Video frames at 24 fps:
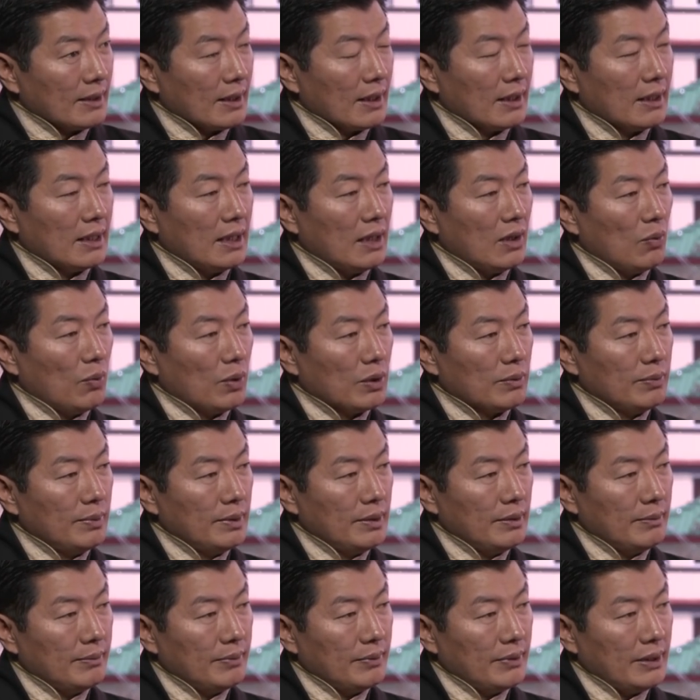Now, what
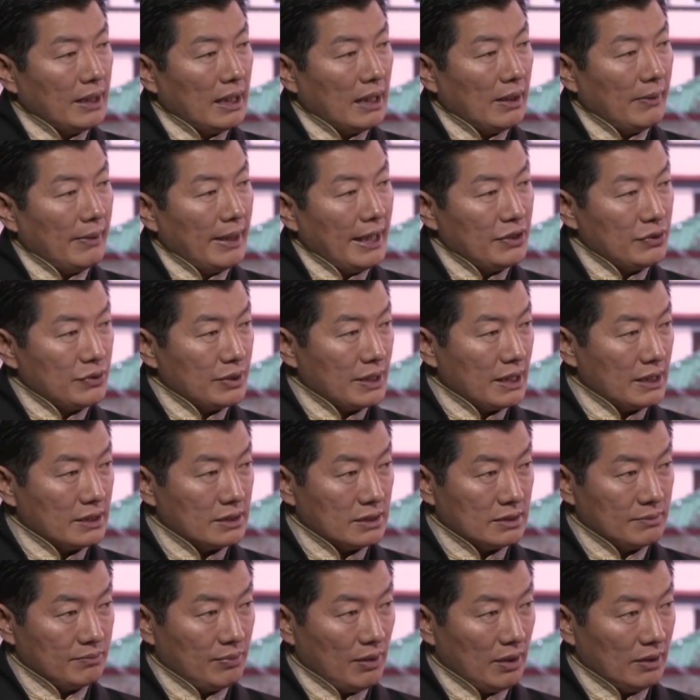will be our
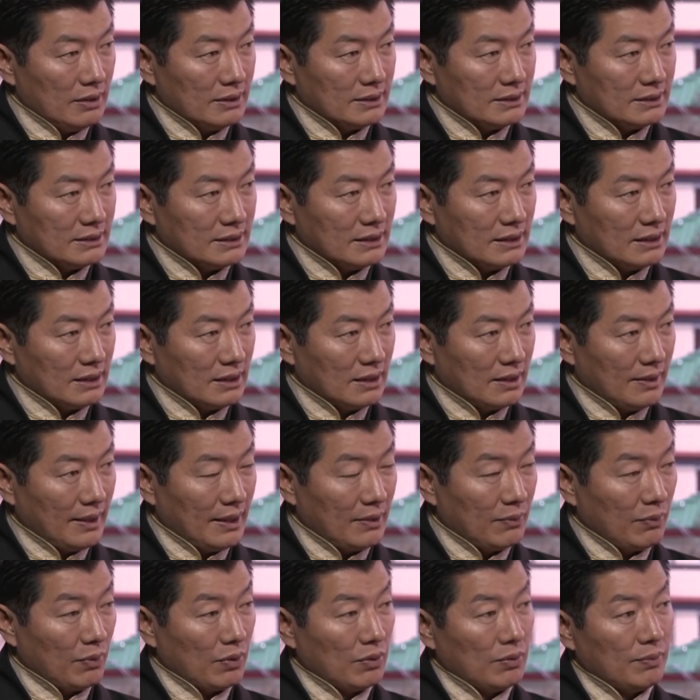education policy,
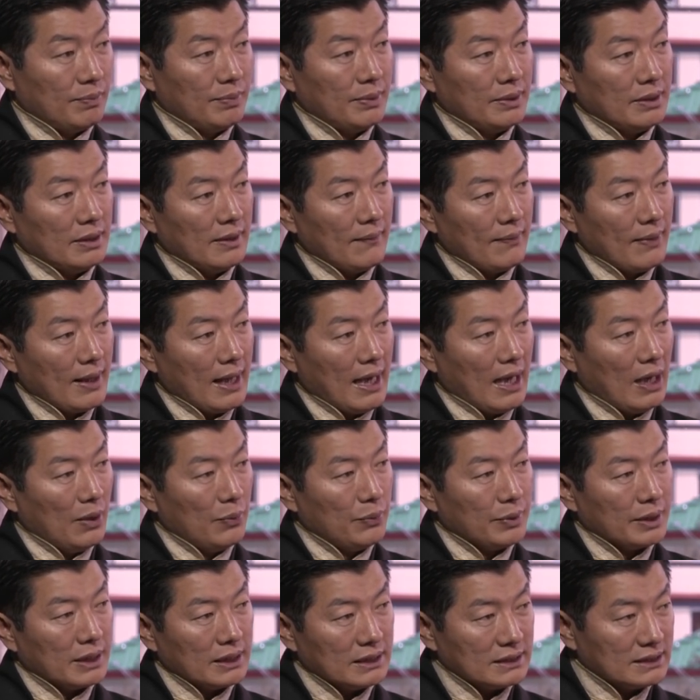right? What will be how
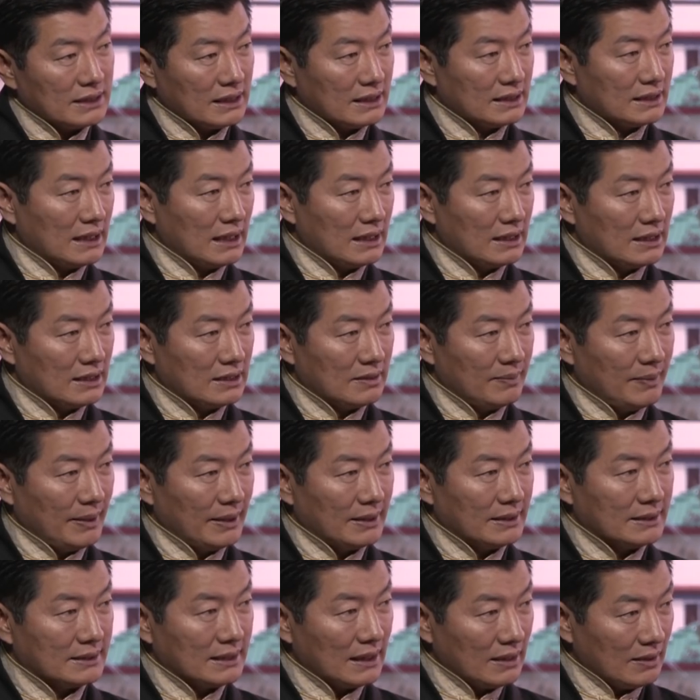we can sustain the
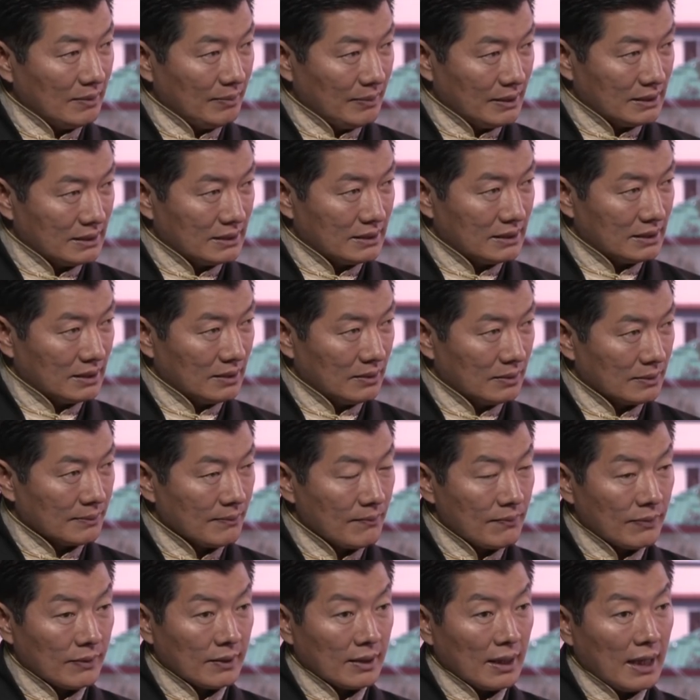Tibetan settlements, you know?
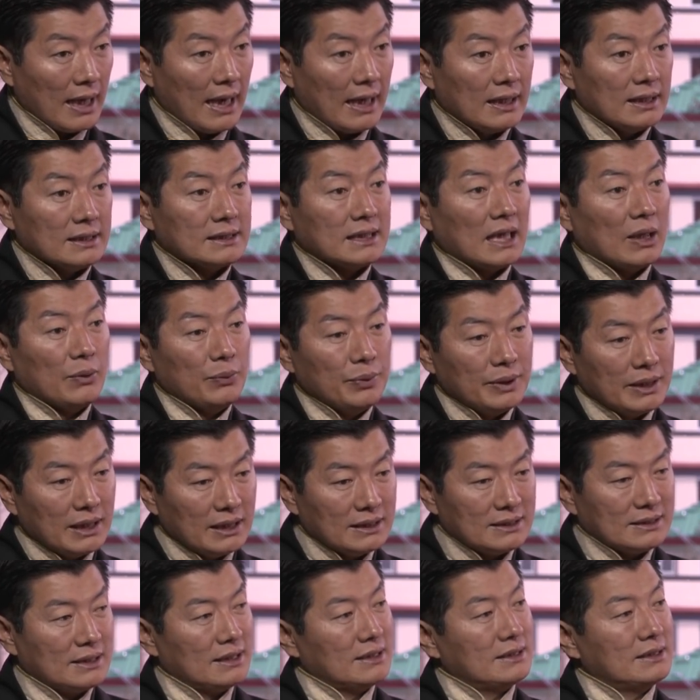At least how we can
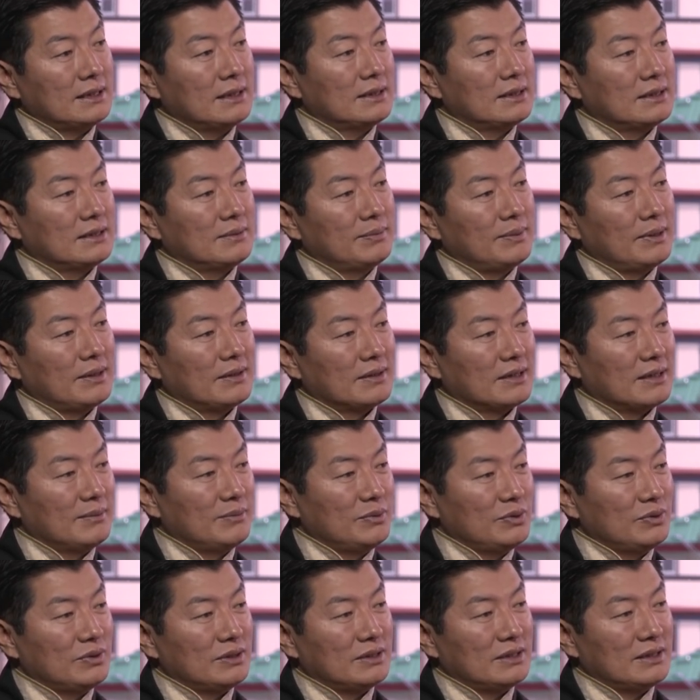sustain the Tibetan
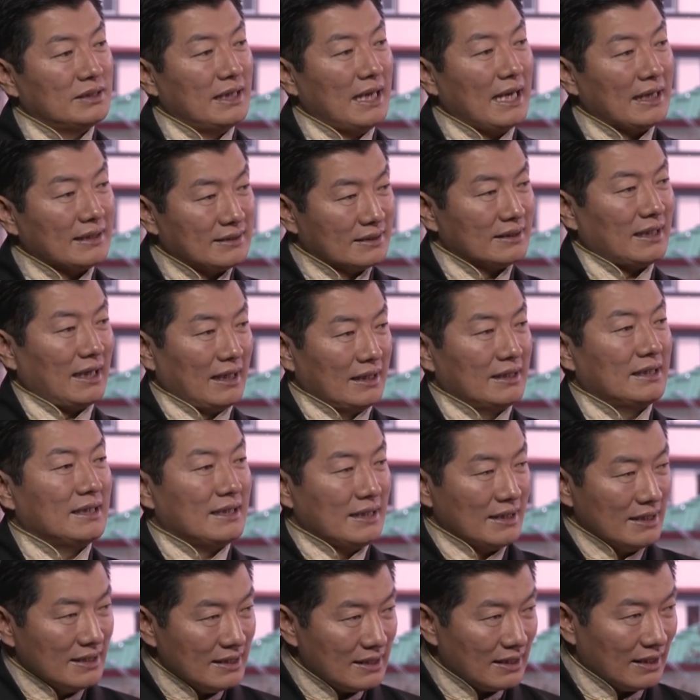community in exile in
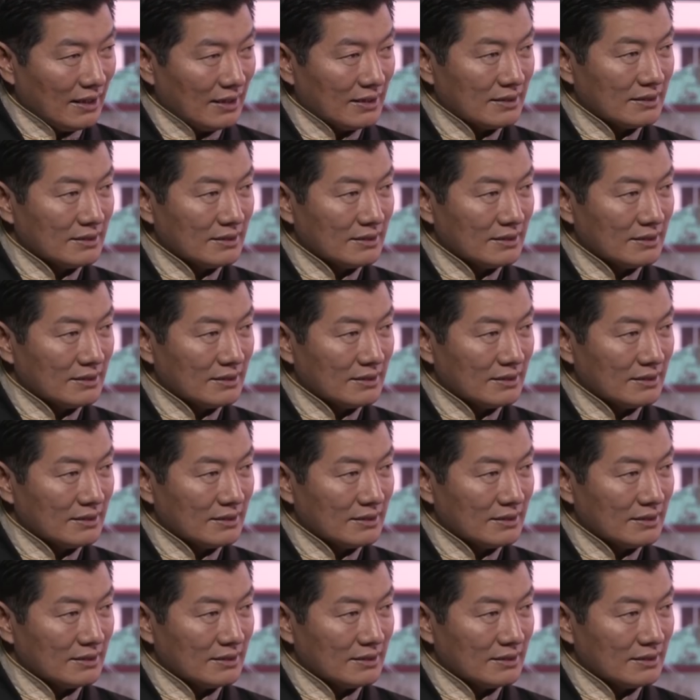India.